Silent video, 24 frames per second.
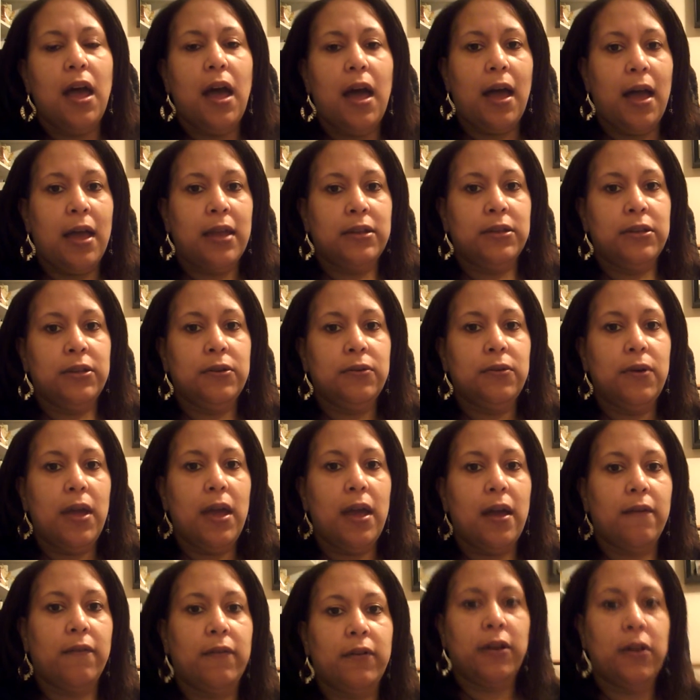I do
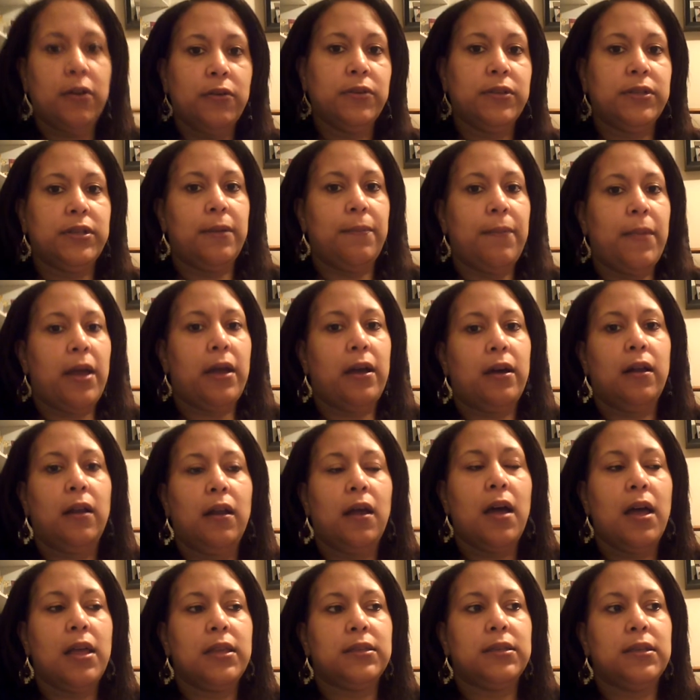have clothes in my
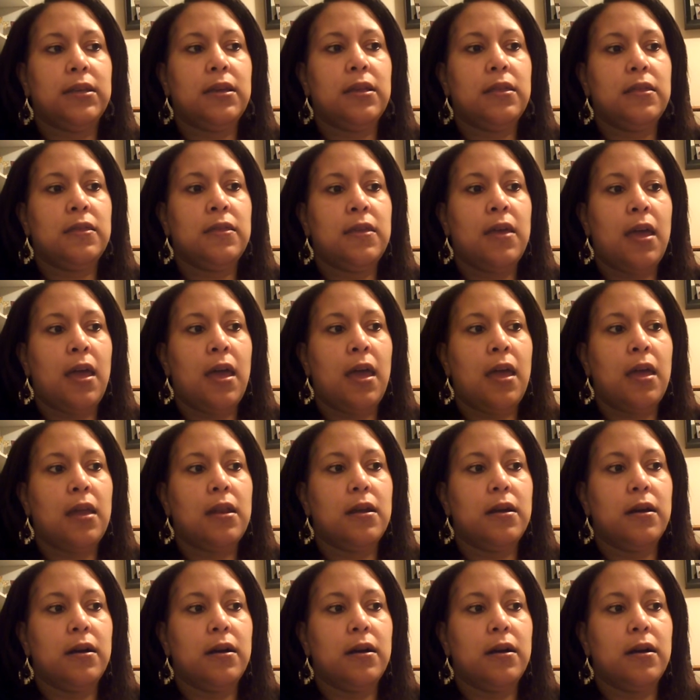closet that